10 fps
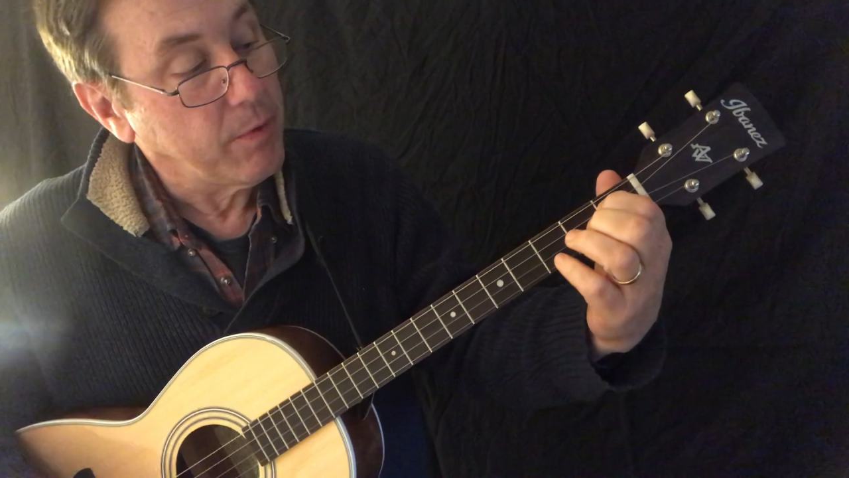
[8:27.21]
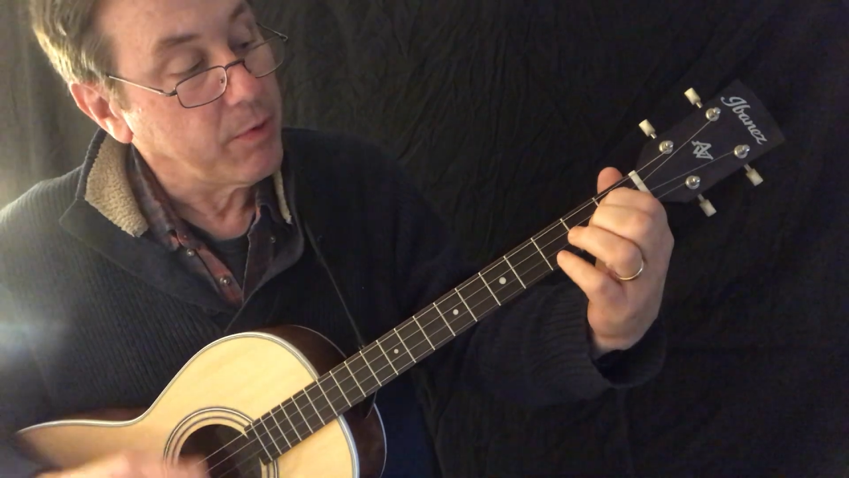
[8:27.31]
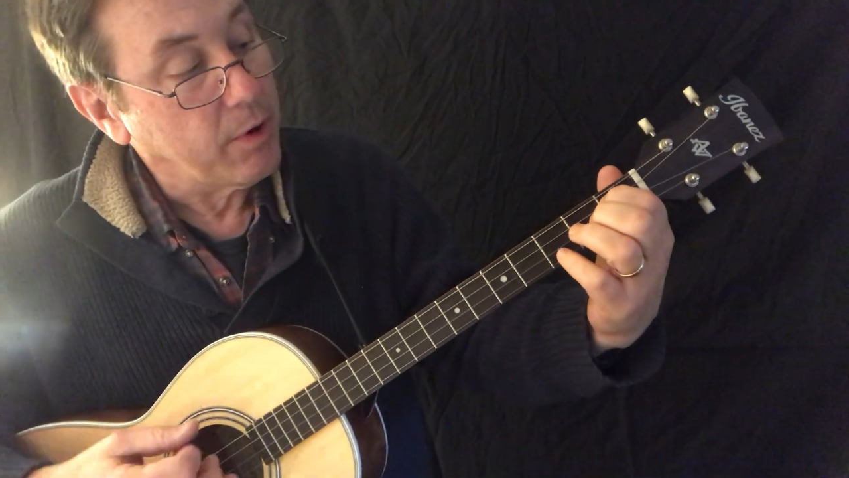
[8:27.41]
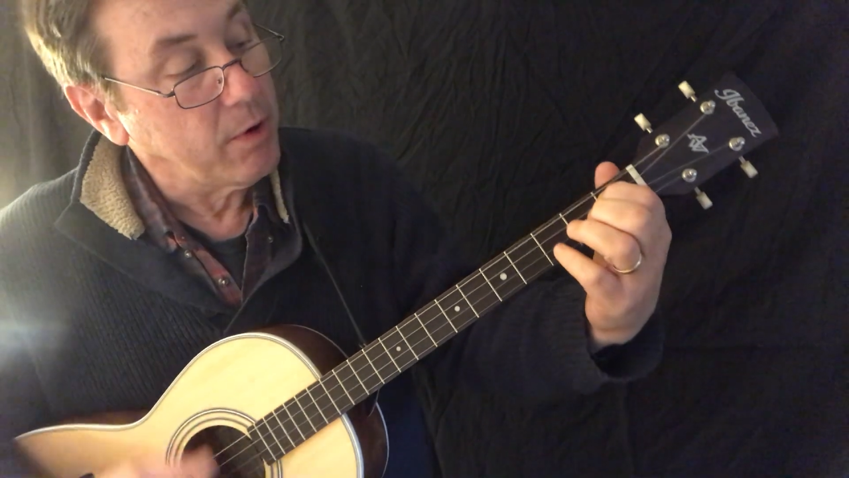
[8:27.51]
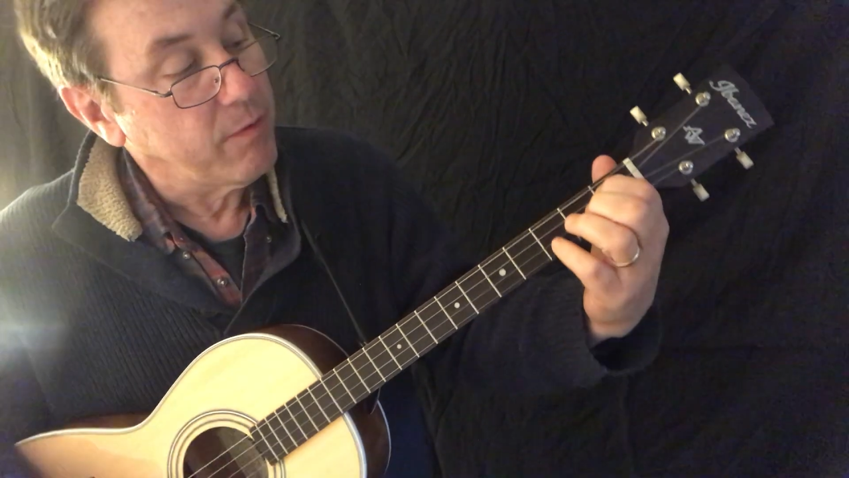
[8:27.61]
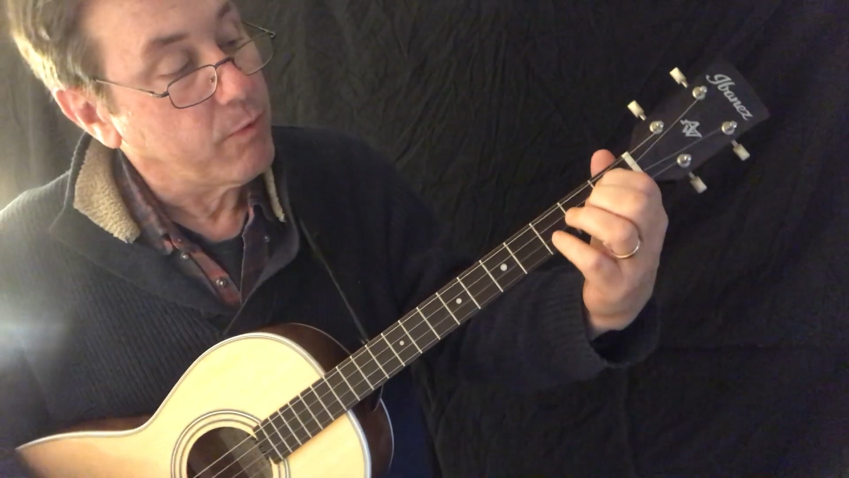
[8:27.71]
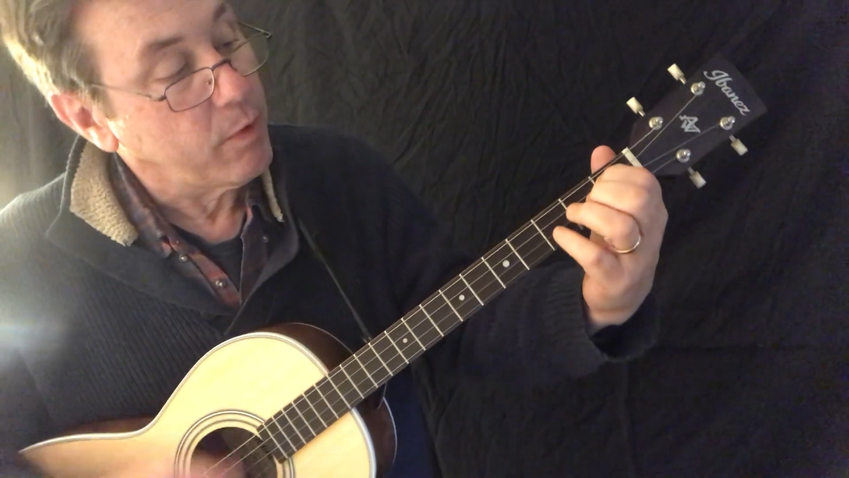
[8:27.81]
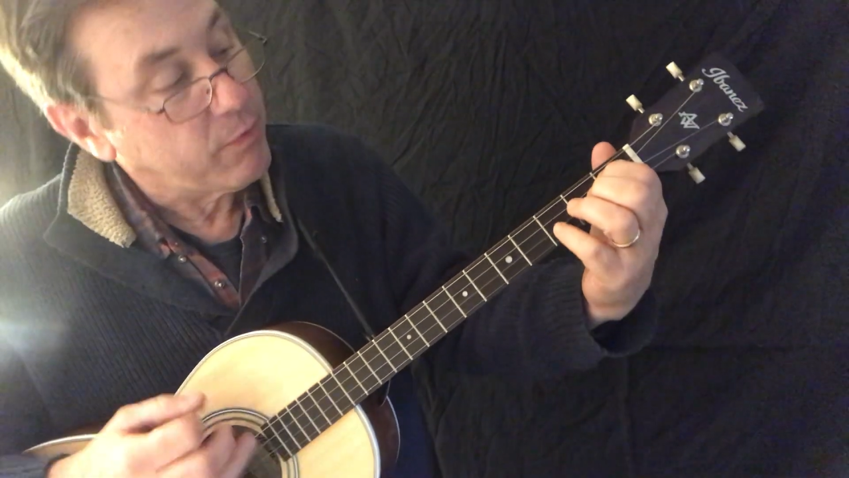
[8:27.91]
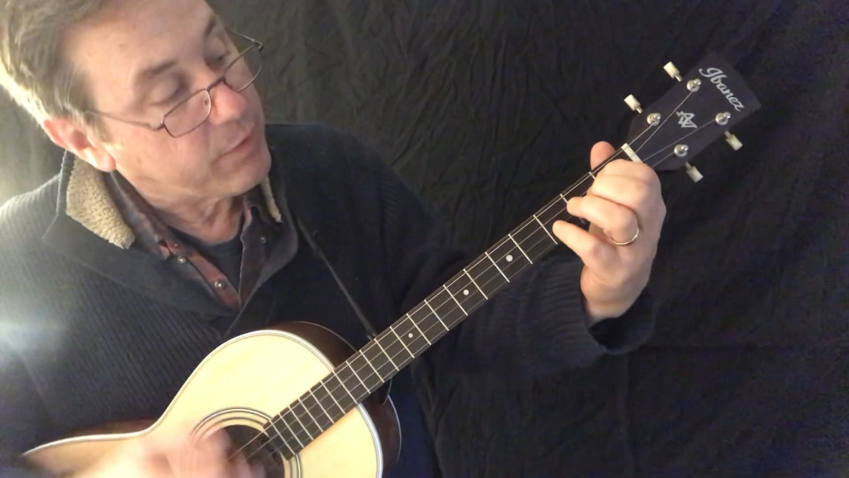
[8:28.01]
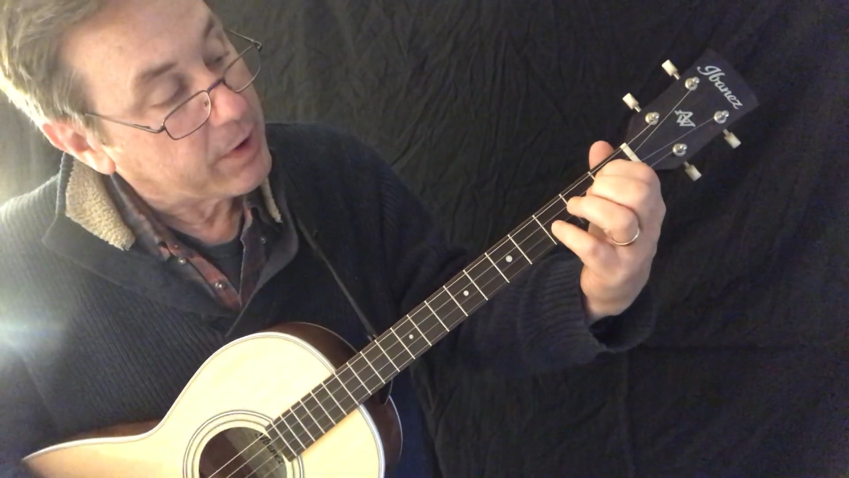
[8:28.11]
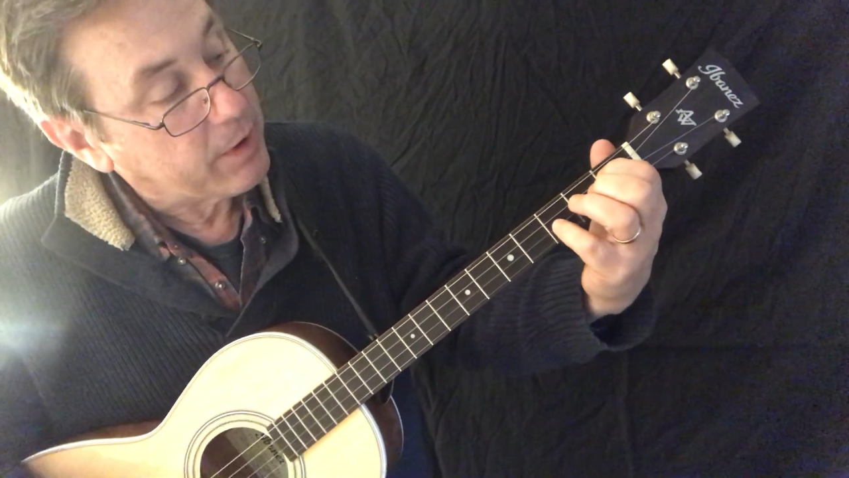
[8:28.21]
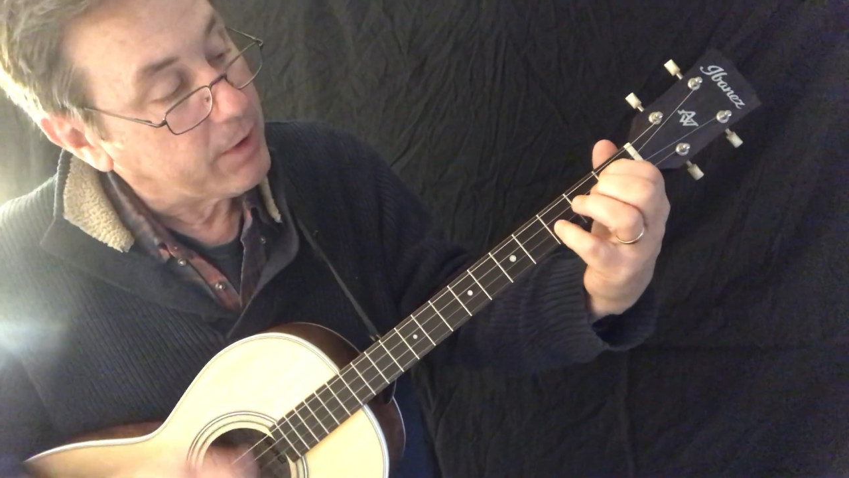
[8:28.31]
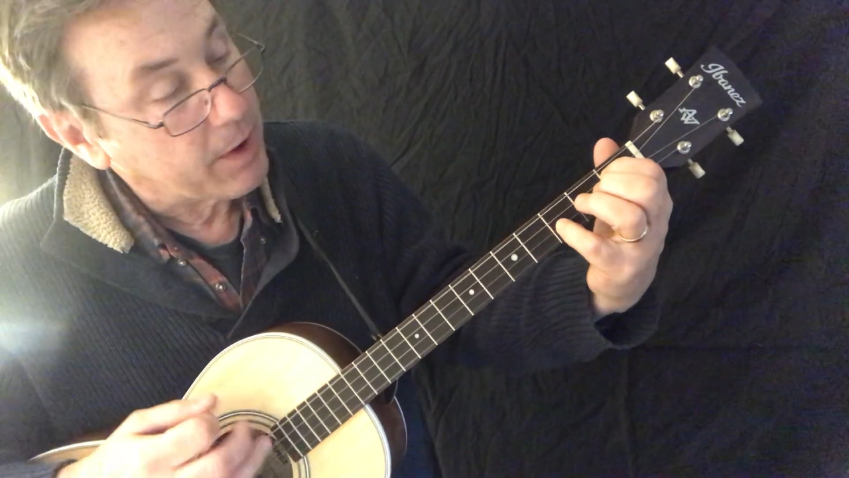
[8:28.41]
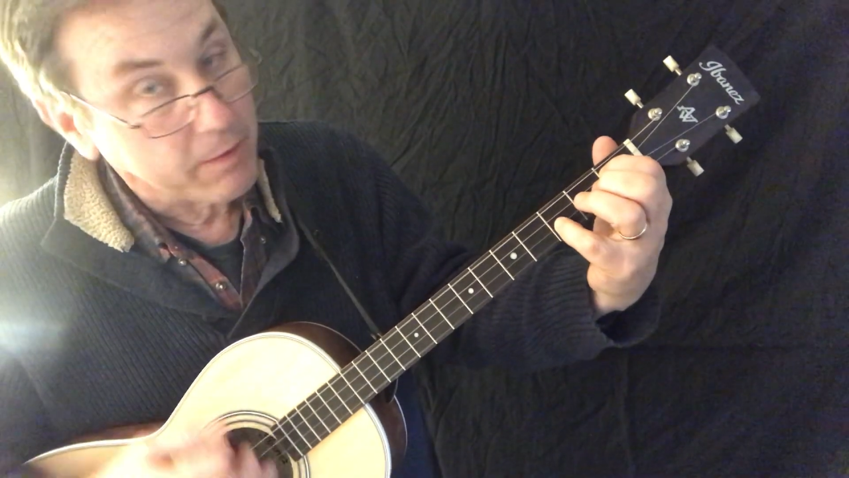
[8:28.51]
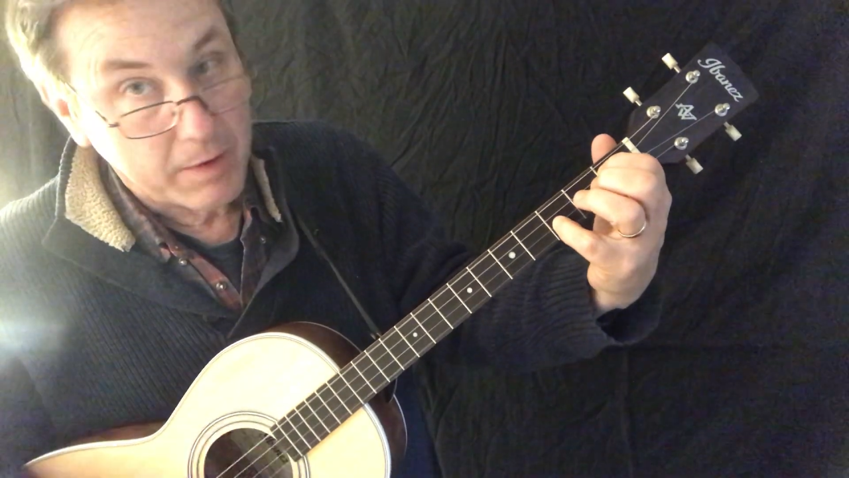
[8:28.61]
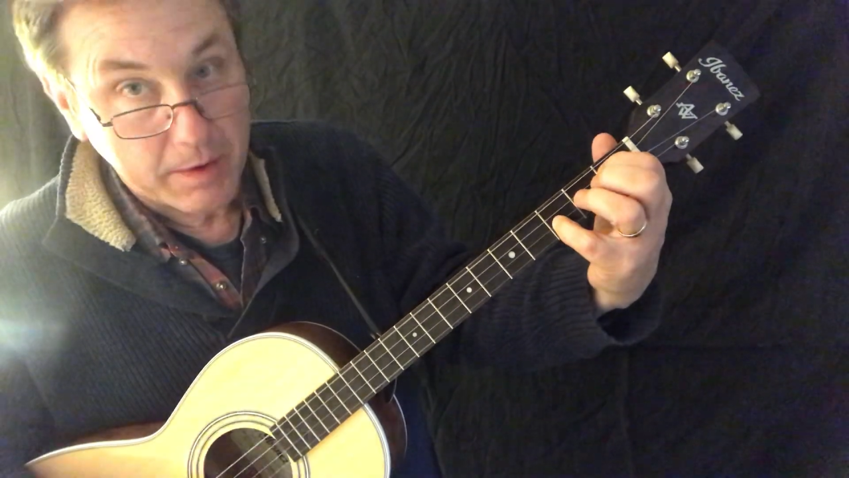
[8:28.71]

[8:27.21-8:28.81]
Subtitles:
3rd or 4th finger down.